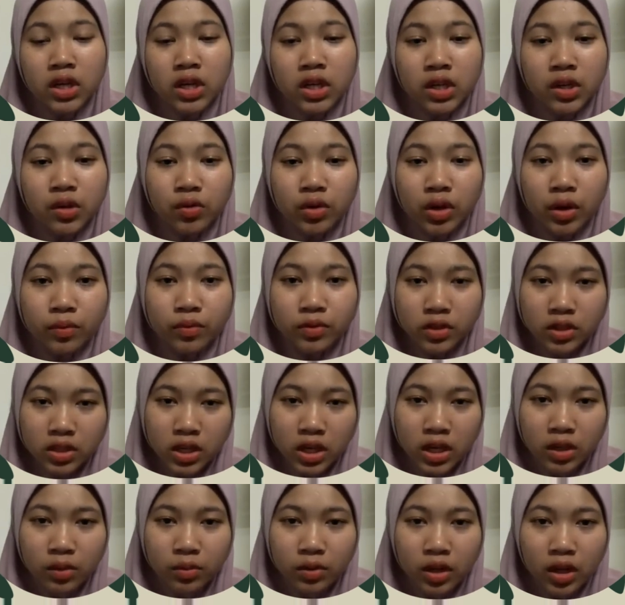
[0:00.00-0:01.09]
The
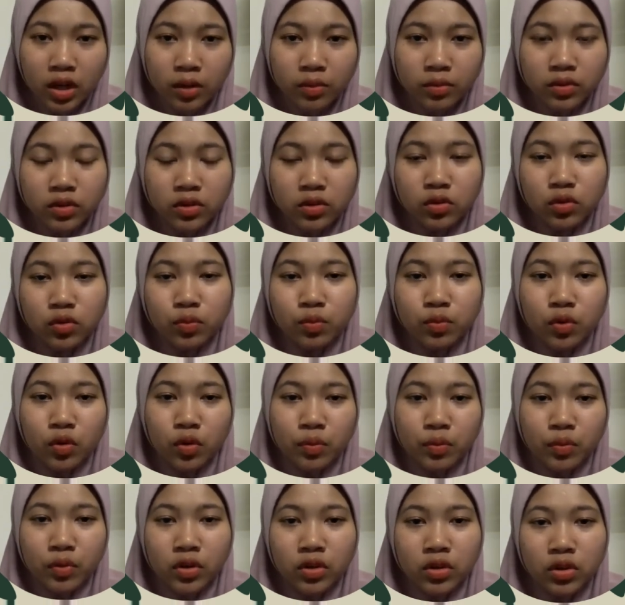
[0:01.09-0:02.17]
website aims to
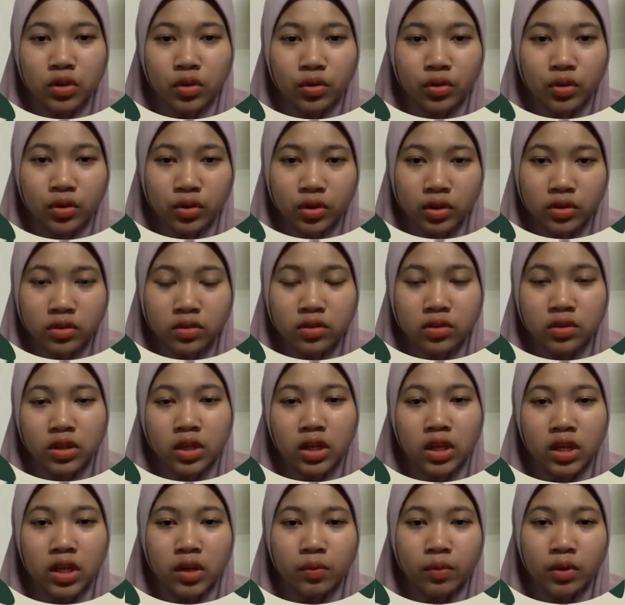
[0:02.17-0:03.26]
promote tourists
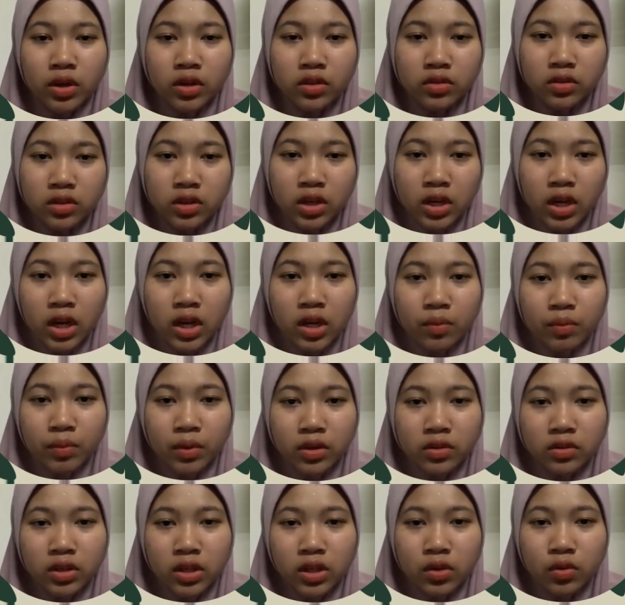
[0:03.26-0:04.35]
in Malaysia and
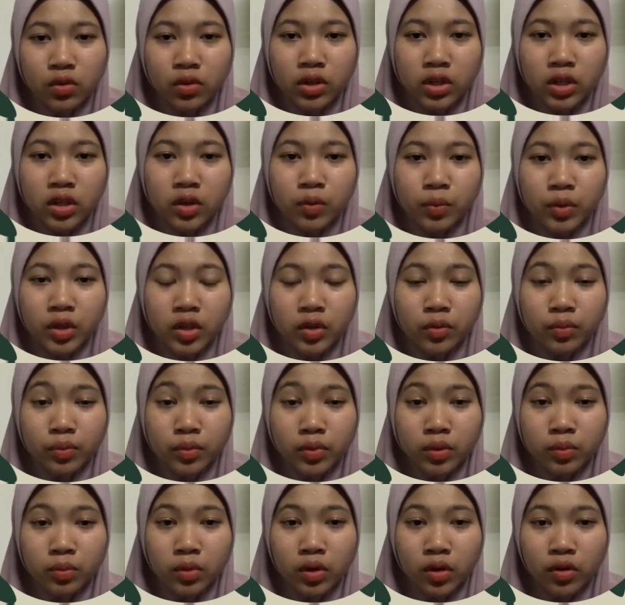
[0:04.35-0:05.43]
must include a
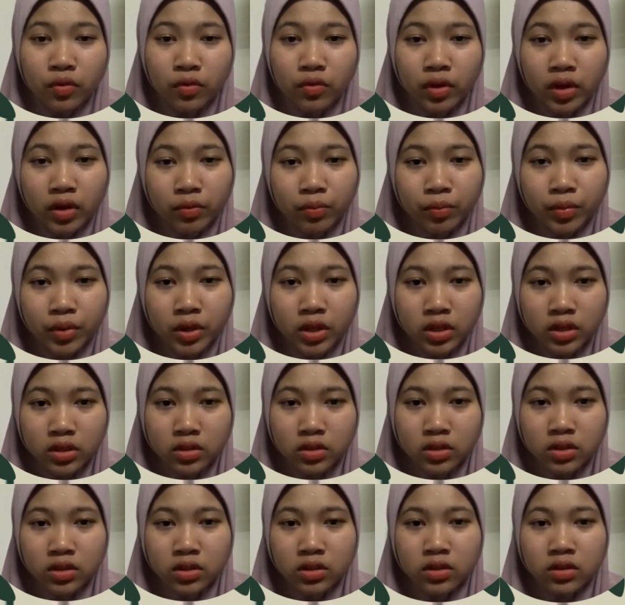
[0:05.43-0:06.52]
minimum of 5
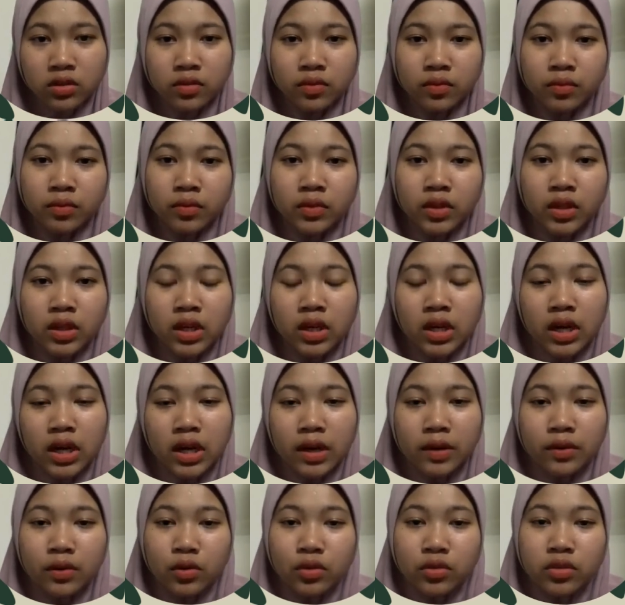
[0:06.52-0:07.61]
pages.
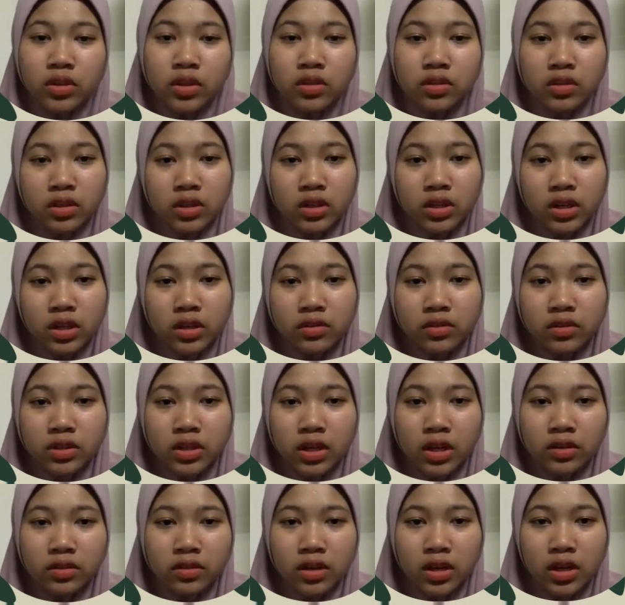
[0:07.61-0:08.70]
Use external
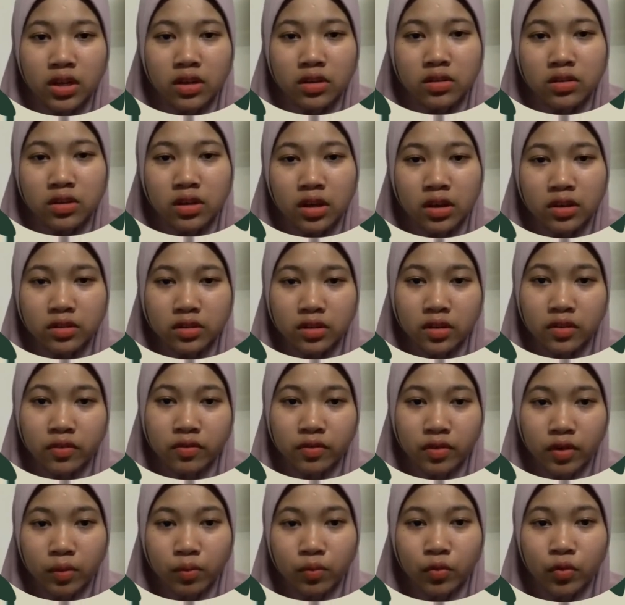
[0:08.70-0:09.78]
CSS has a
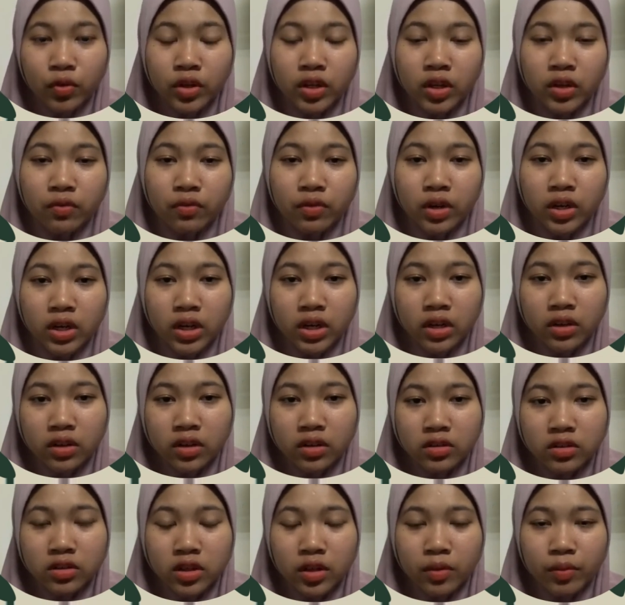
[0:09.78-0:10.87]
form with
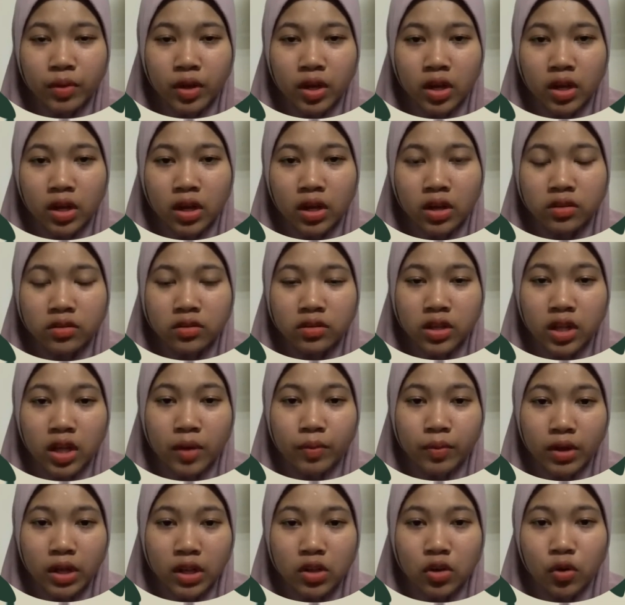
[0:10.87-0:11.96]
various
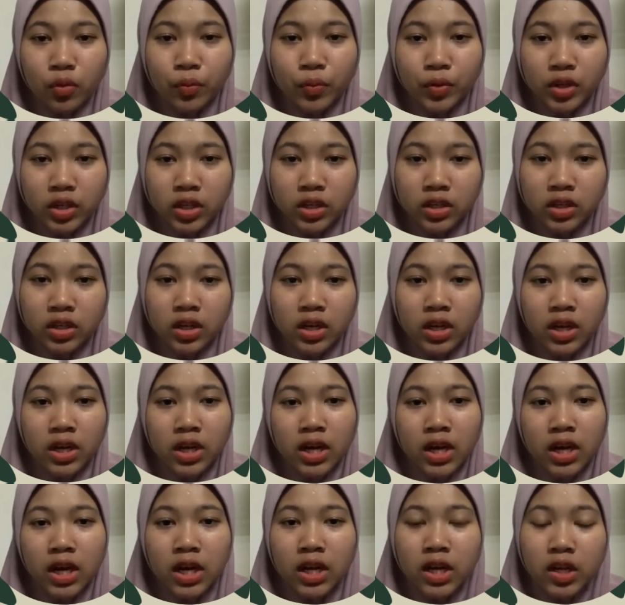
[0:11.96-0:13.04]
HTML component
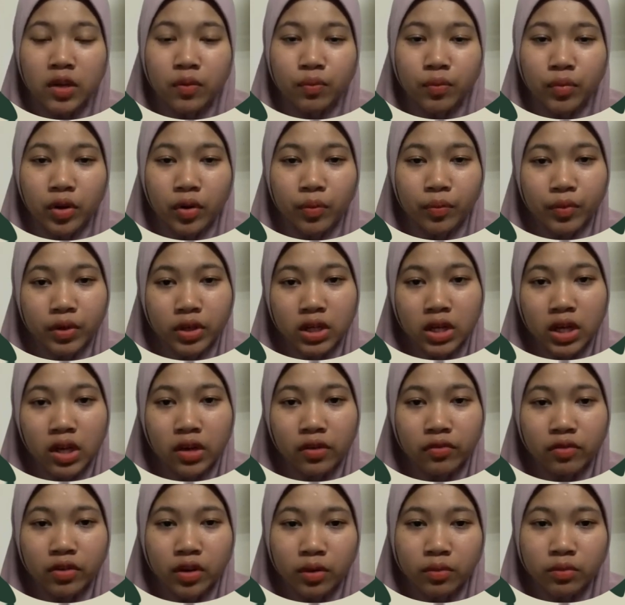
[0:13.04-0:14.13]
and implement
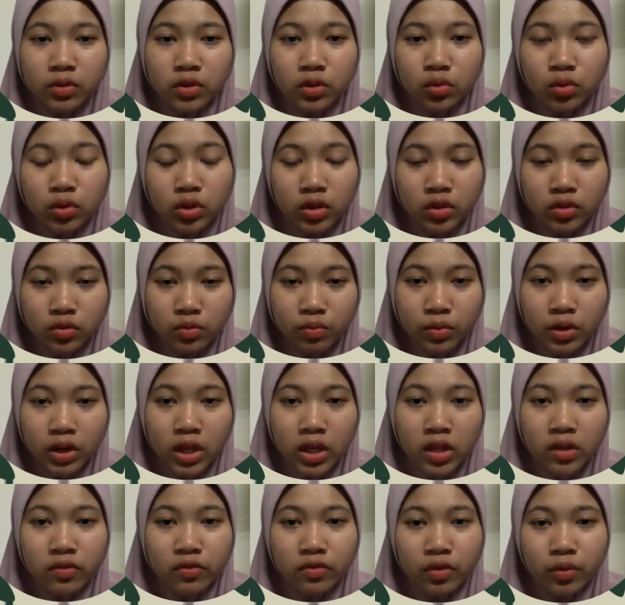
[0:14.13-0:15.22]
iframes to display
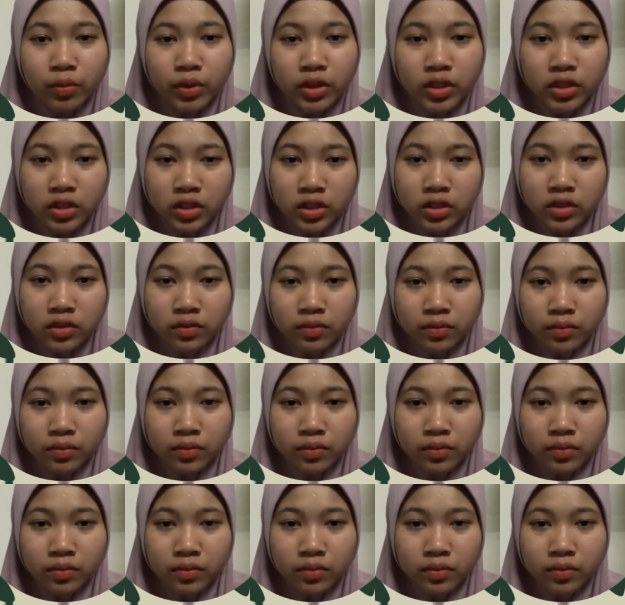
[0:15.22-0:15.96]
information.